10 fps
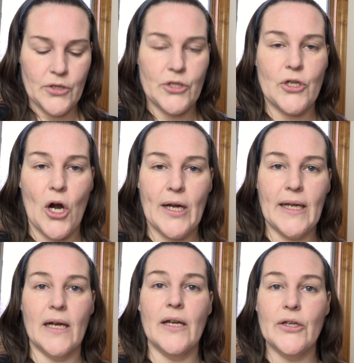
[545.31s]

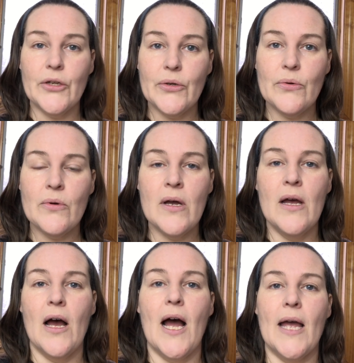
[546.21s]
starting anew.
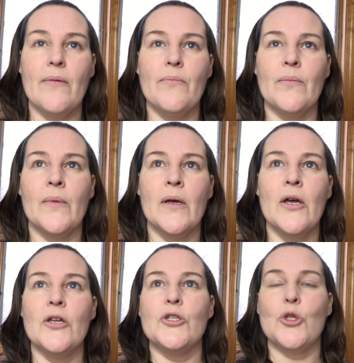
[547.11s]
I'm
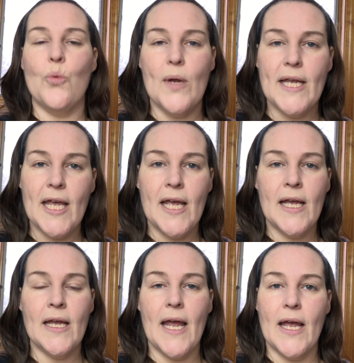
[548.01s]

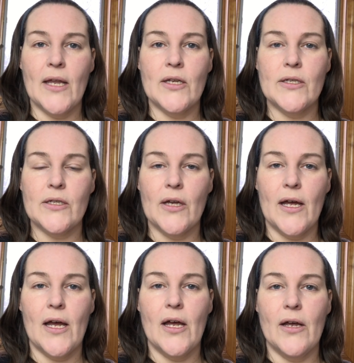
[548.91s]
tweaking and
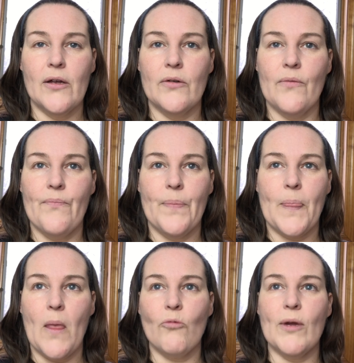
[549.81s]
uh,
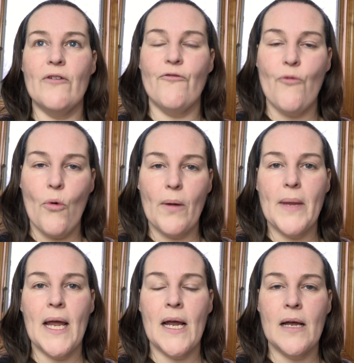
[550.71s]

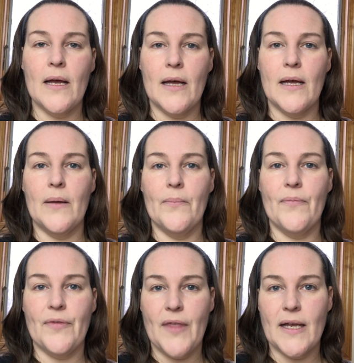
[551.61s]
reforming
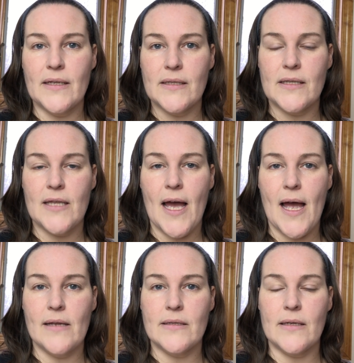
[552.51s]
um, things
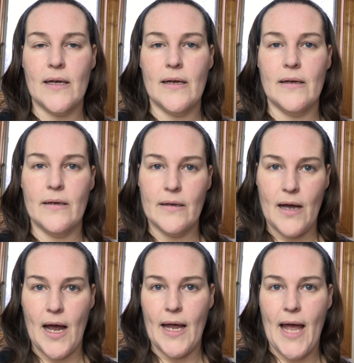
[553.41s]
that uh,
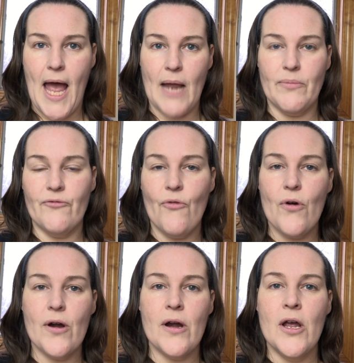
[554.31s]
I had
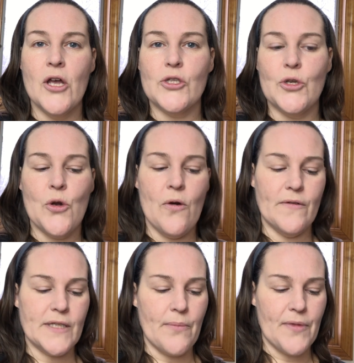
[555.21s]
before. So, you know,
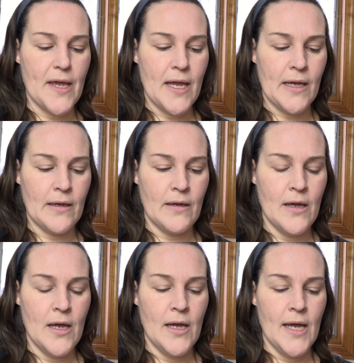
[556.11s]
if something,
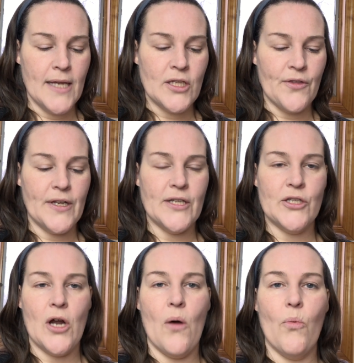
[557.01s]
it's not that
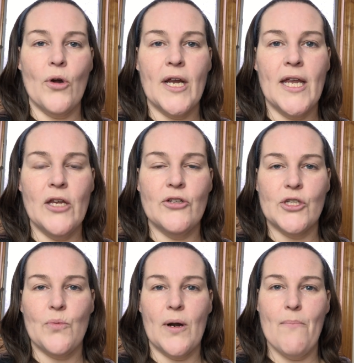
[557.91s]
it's not working, you
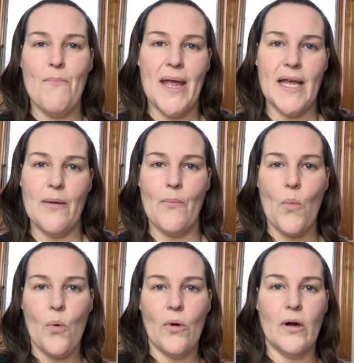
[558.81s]
just want to make it
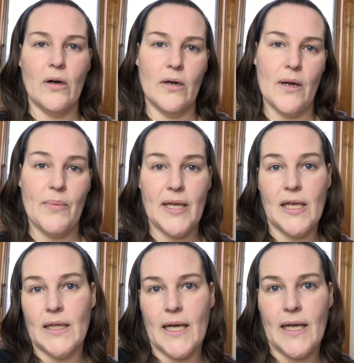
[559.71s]
more
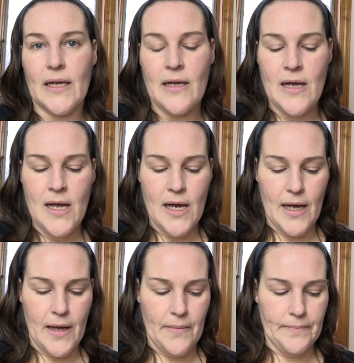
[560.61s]
appealing.
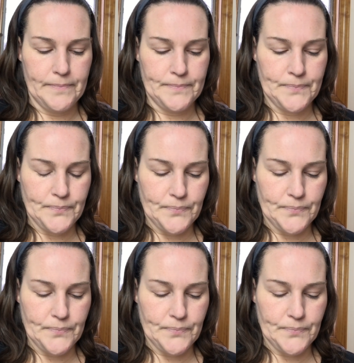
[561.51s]
Um,